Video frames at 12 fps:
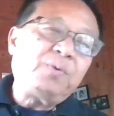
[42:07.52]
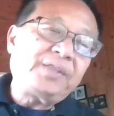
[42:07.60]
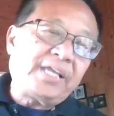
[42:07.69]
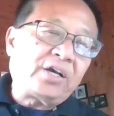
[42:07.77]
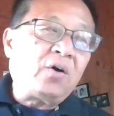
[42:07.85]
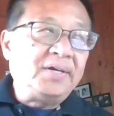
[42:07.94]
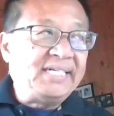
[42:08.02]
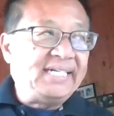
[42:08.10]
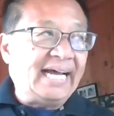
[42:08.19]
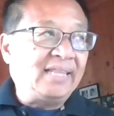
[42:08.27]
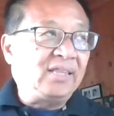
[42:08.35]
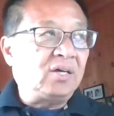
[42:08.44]
what they call a
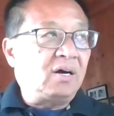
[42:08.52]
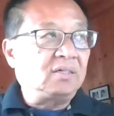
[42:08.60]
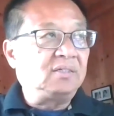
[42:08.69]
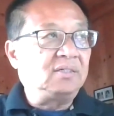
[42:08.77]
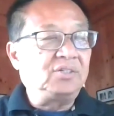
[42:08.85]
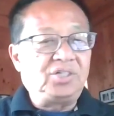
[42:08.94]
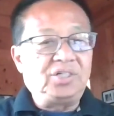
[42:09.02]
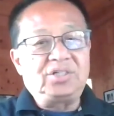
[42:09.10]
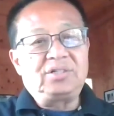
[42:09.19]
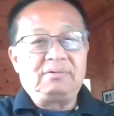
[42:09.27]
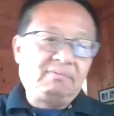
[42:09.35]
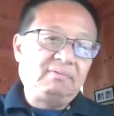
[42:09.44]
death doctor. She's
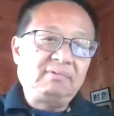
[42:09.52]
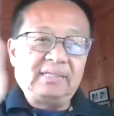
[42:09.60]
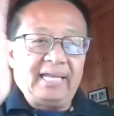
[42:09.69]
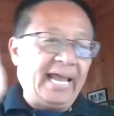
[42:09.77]
the